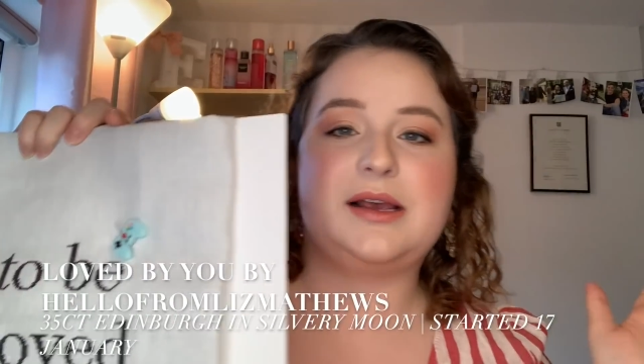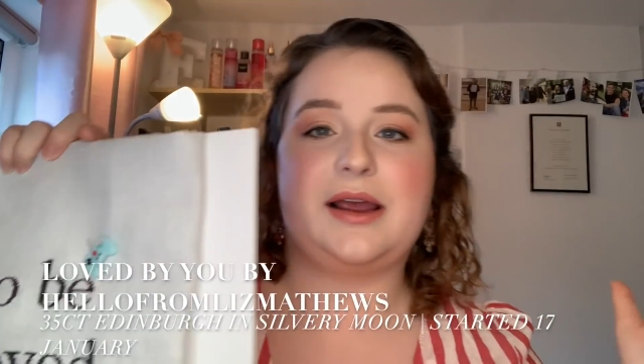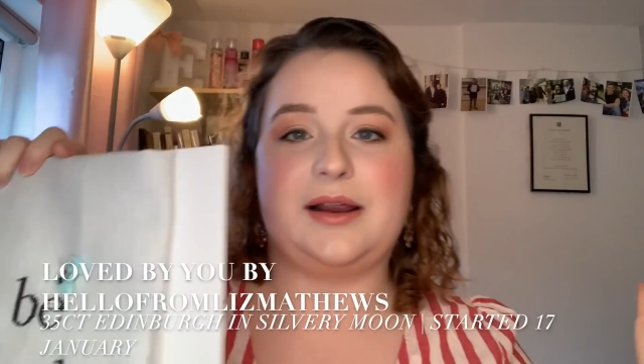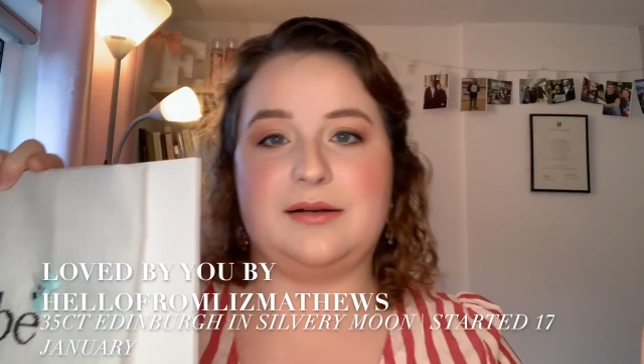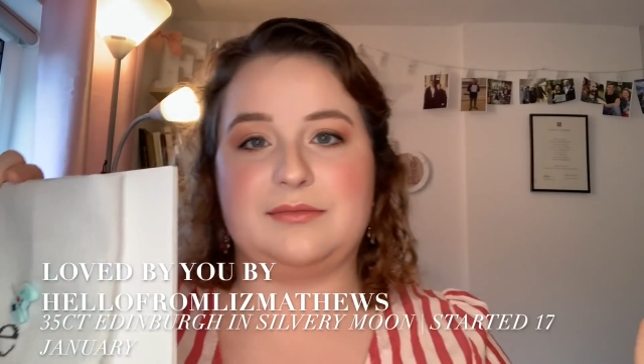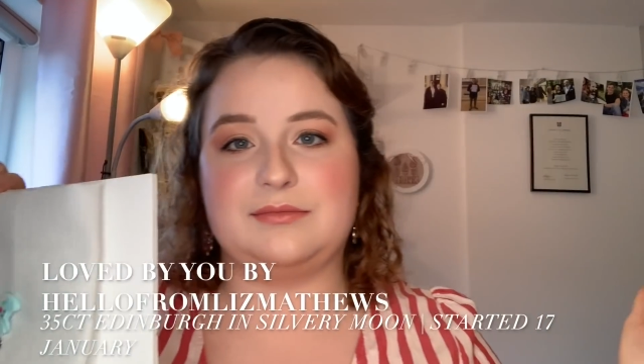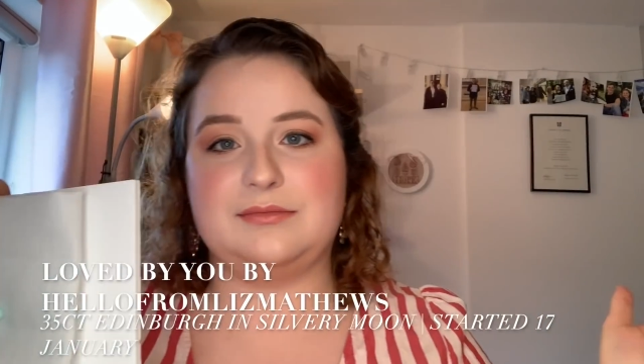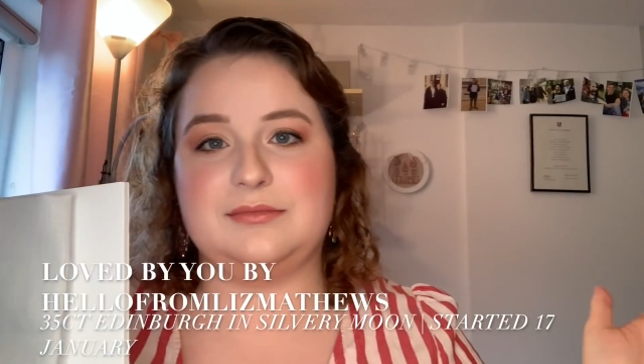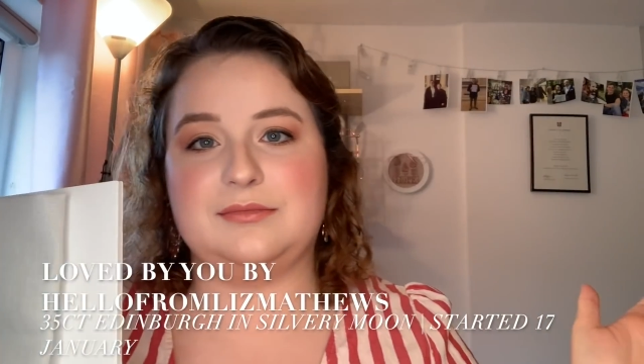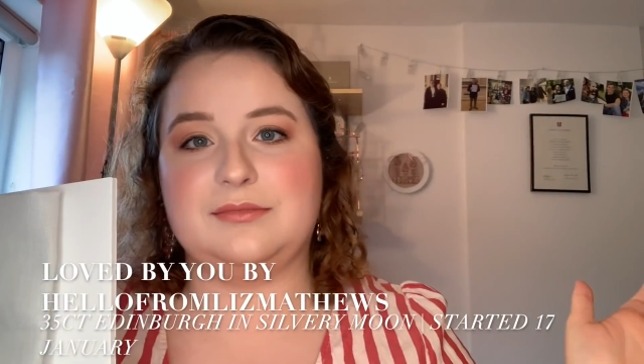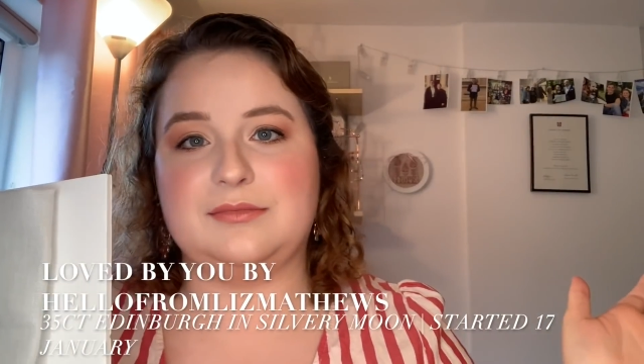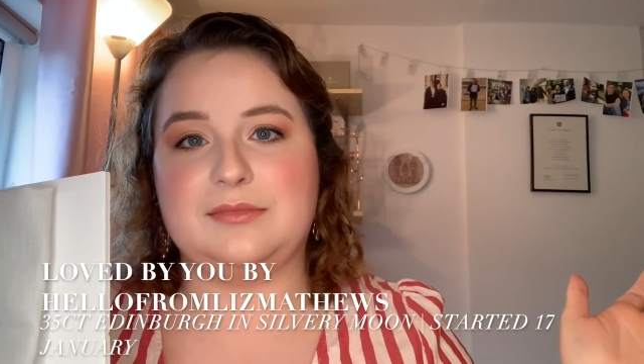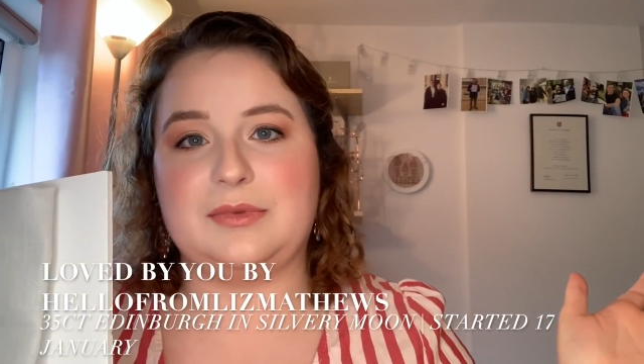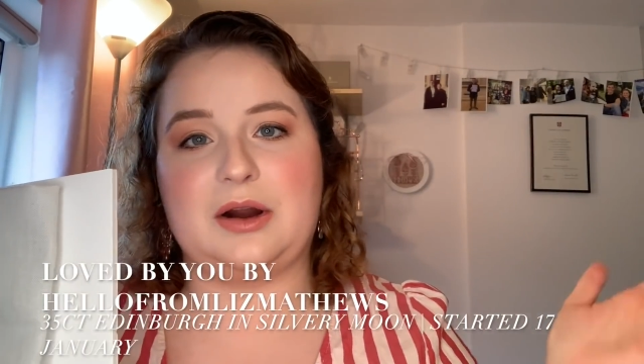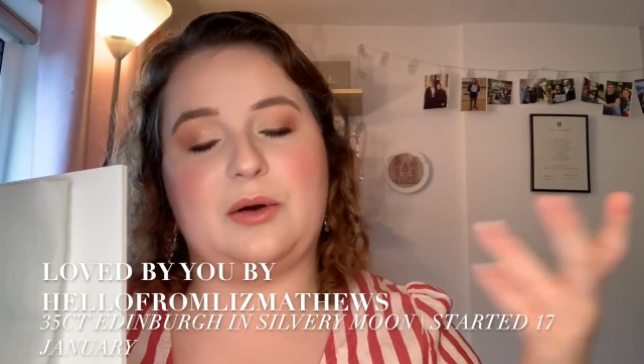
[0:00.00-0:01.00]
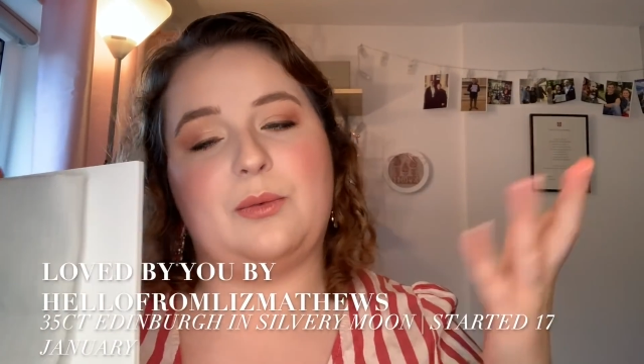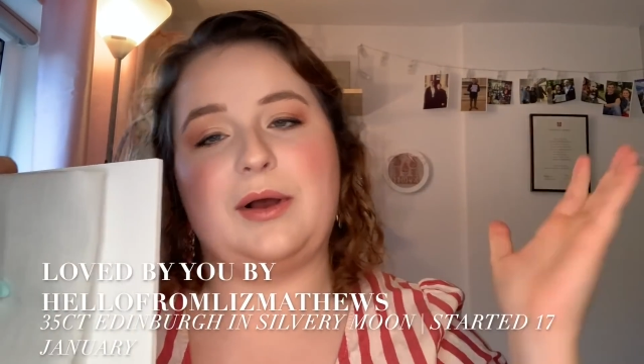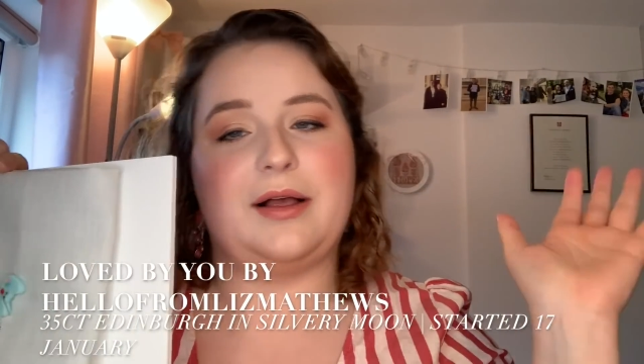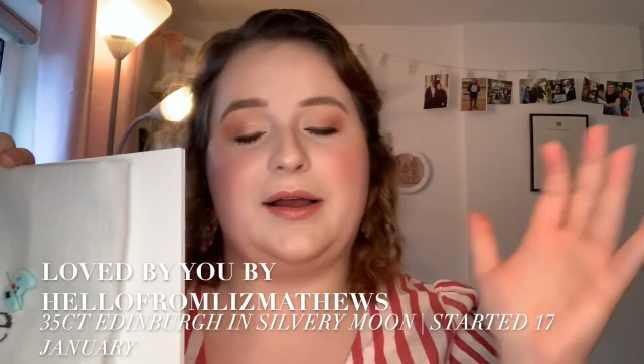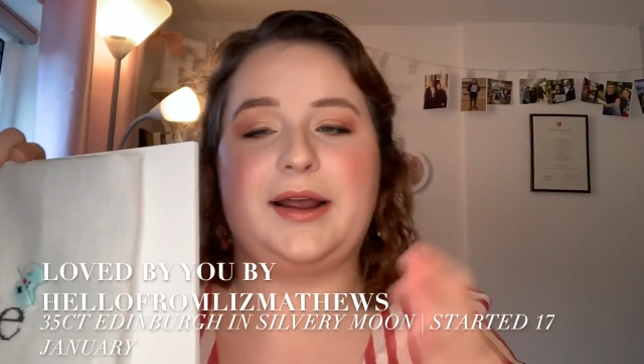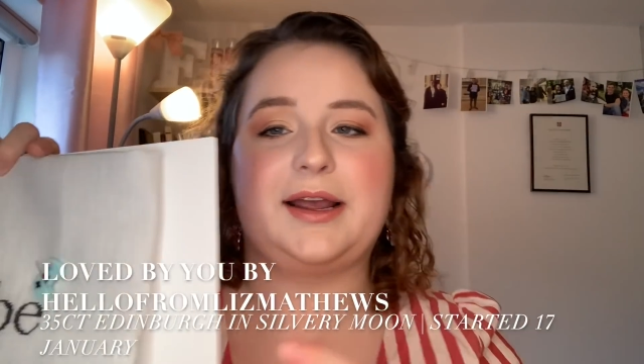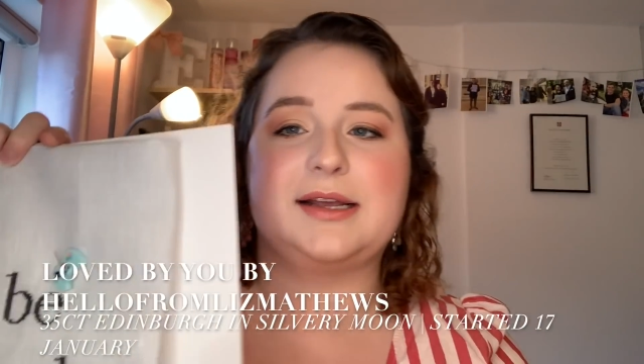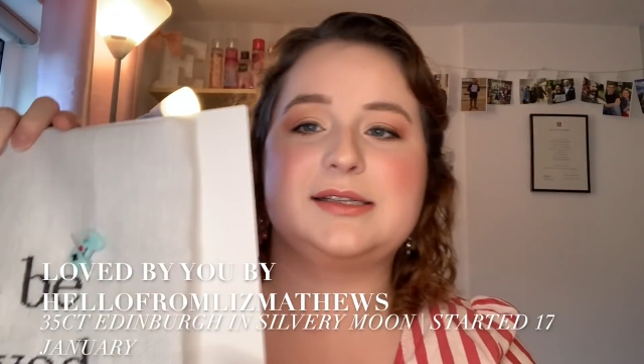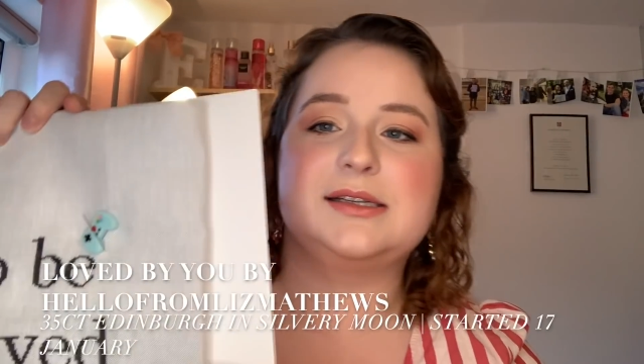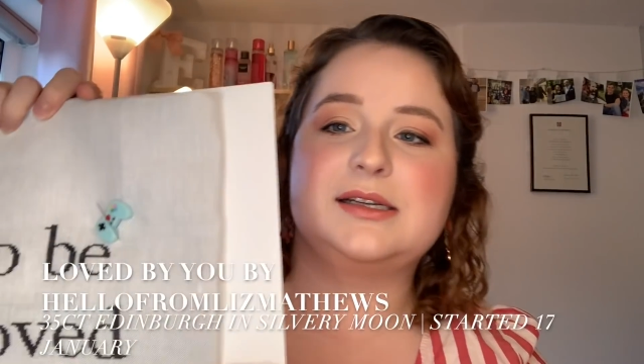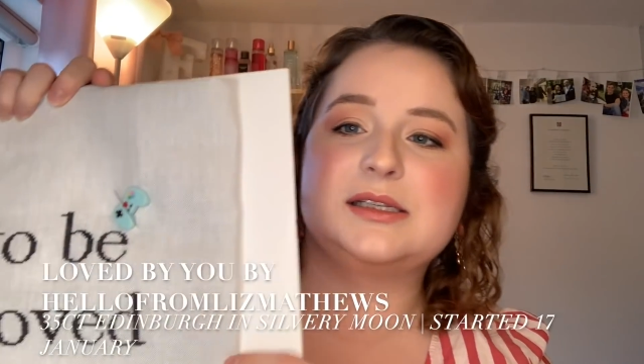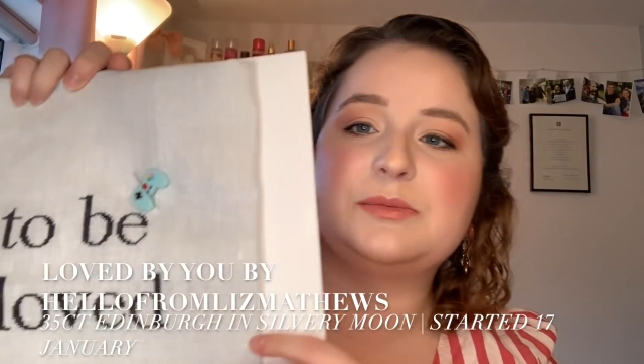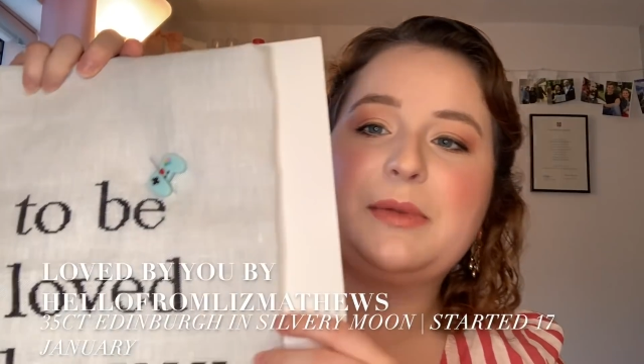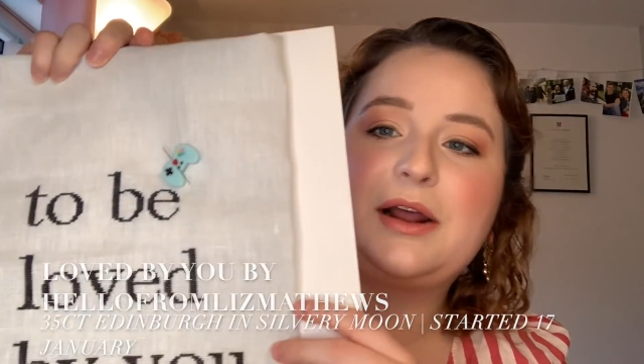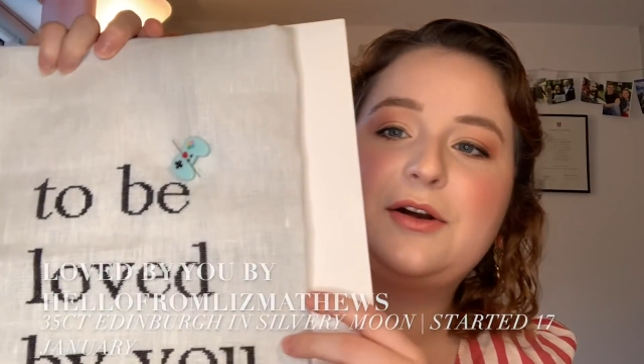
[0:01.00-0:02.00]
well, I guess it
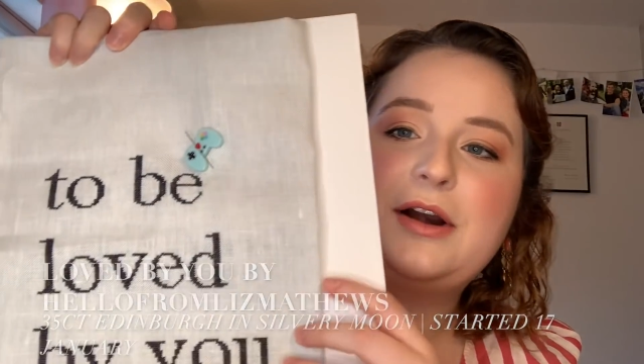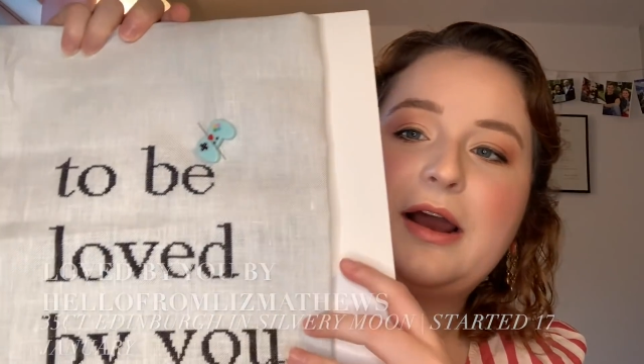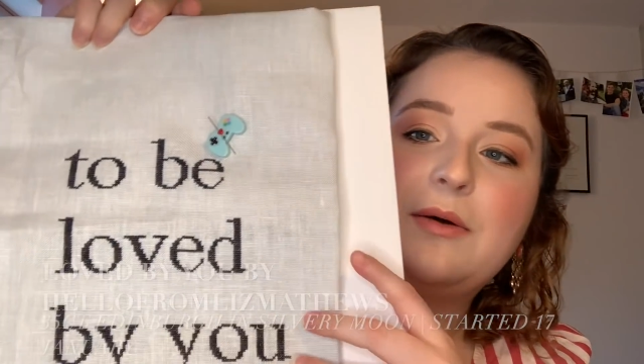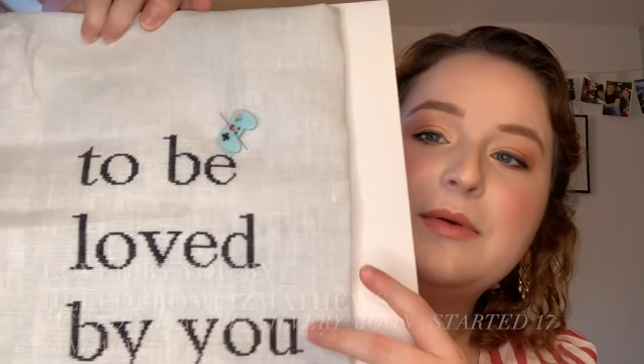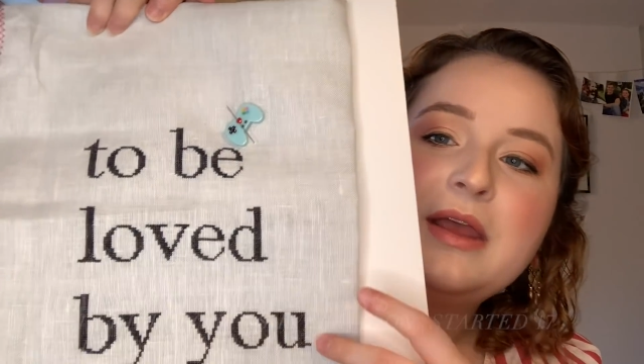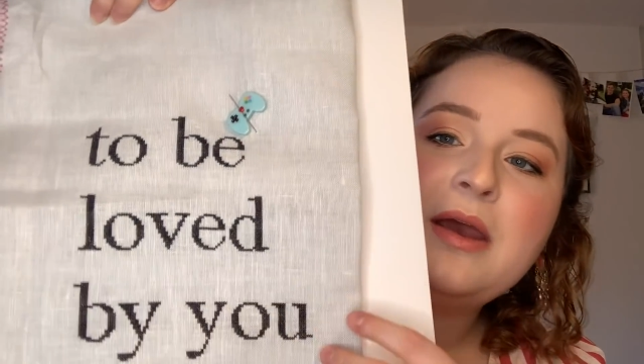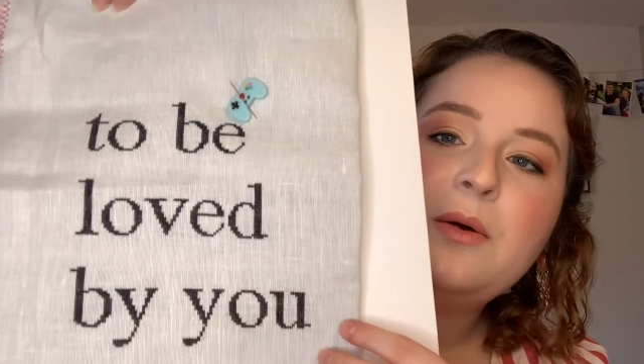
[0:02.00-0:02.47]
doesn't matter now.